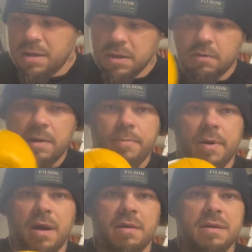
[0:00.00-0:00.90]
The grip
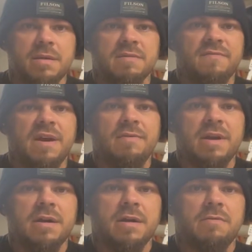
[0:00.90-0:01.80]
bar, it's a very good